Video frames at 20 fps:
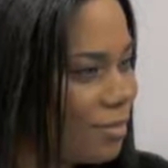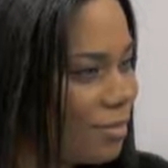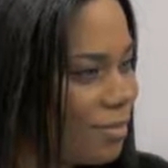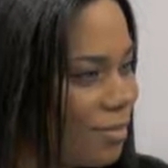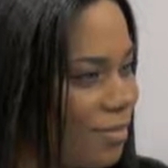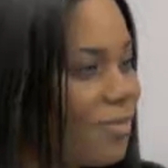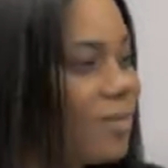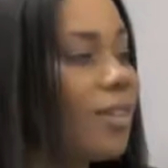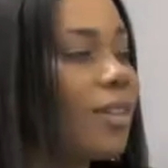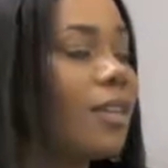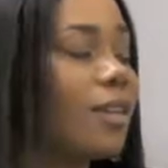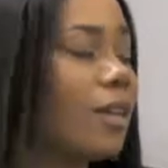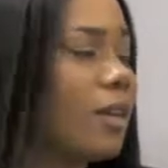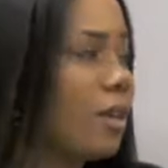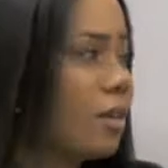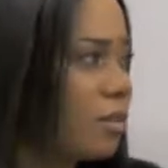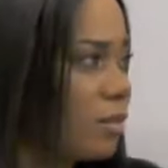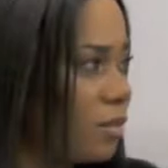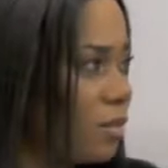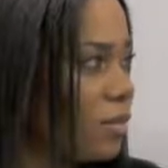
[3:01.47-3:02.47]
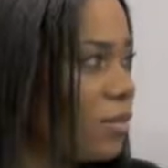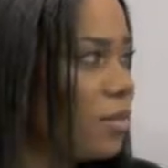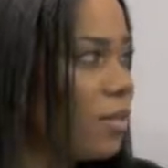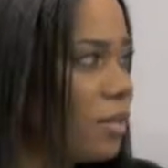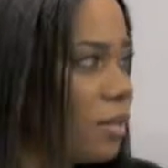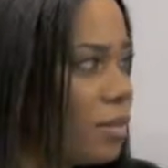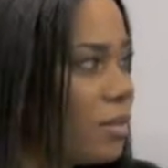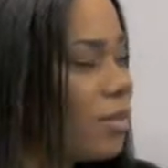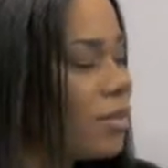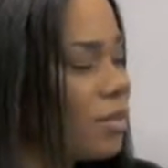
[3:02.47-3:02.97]

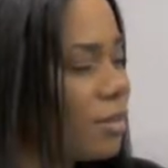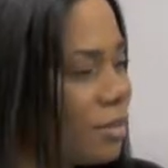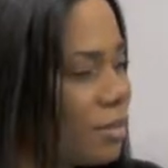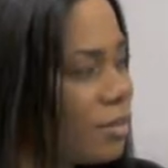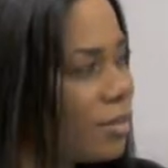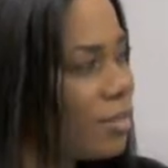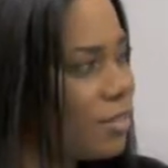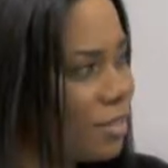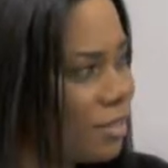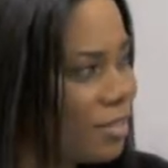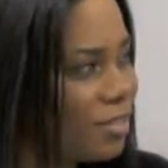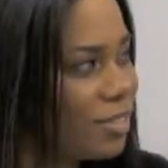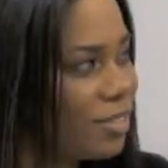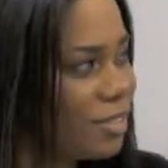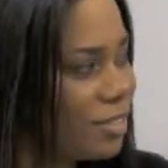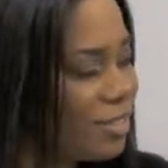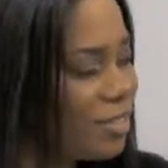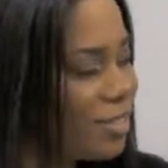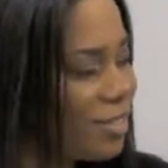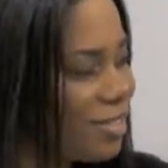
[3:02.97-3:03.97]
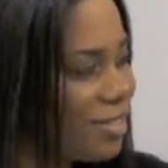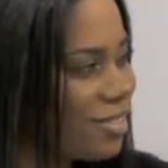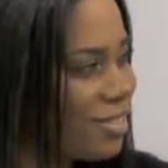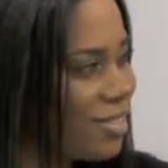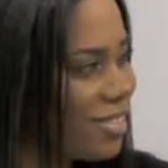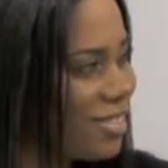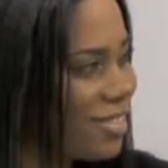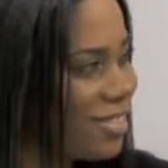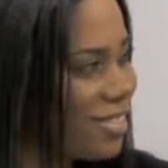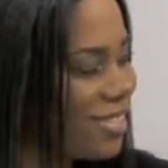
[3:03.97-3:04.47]

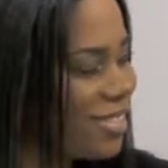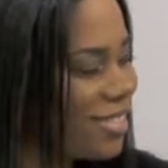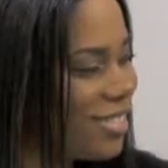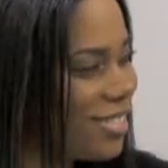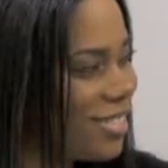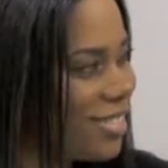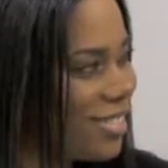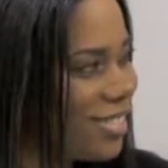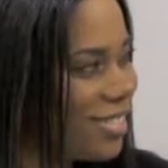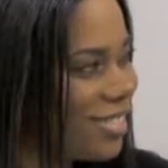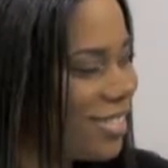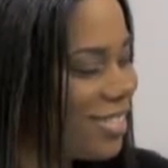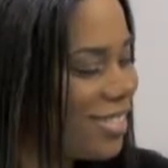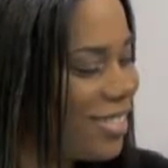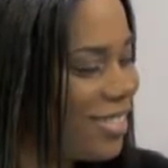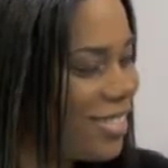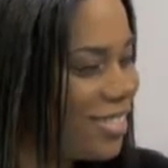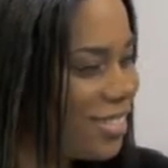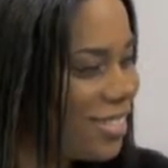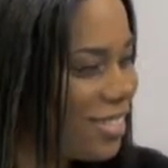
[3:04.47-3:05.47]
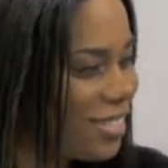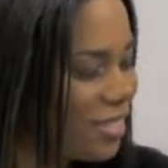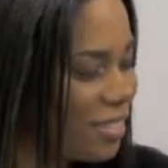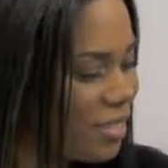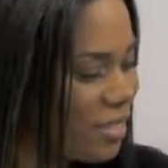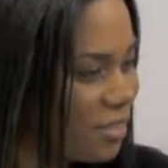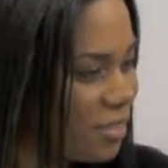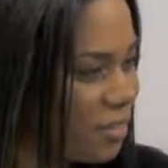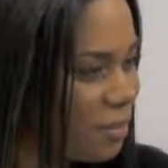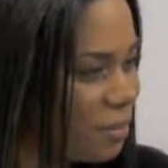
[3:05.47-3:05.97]

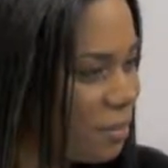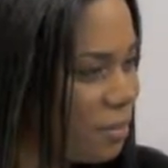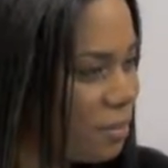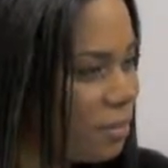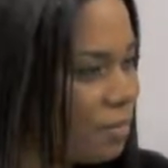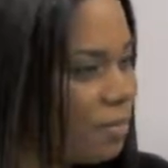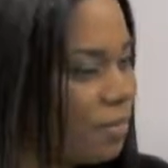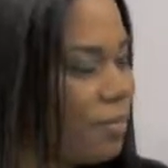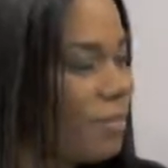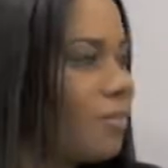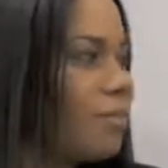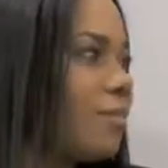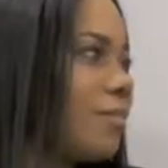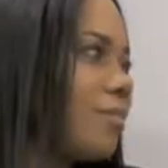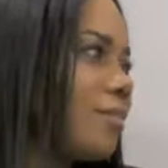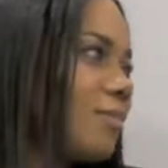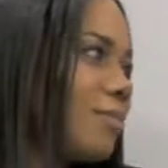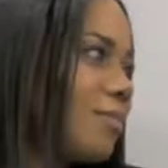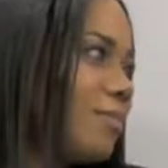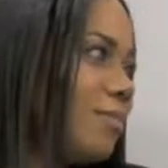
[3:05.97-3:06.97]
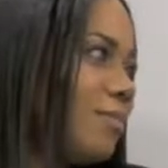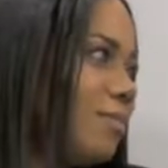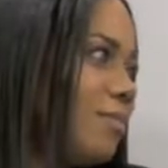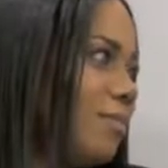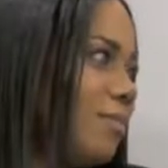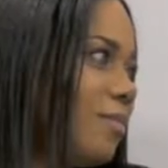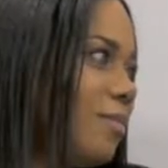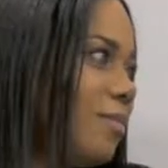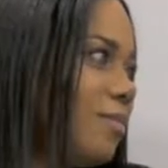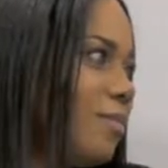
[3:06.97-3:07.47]

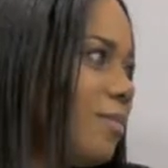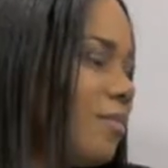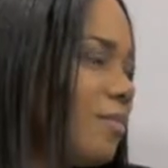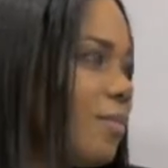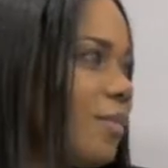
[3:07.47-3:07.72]
The person shown says nothing.